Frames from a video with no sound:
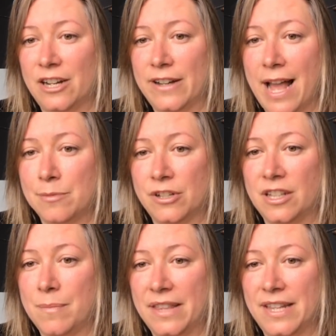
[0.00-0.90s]
are capturing
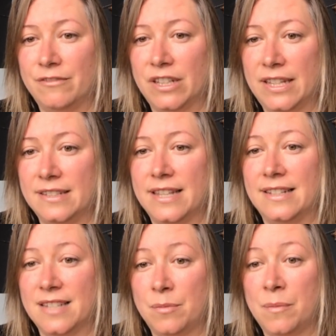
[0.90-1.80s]
the methane release
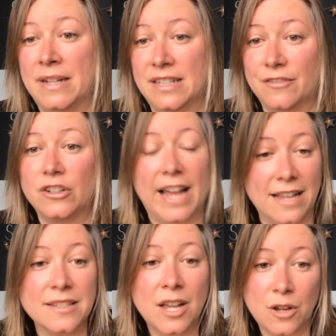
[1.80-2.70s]
and supplementing for gas.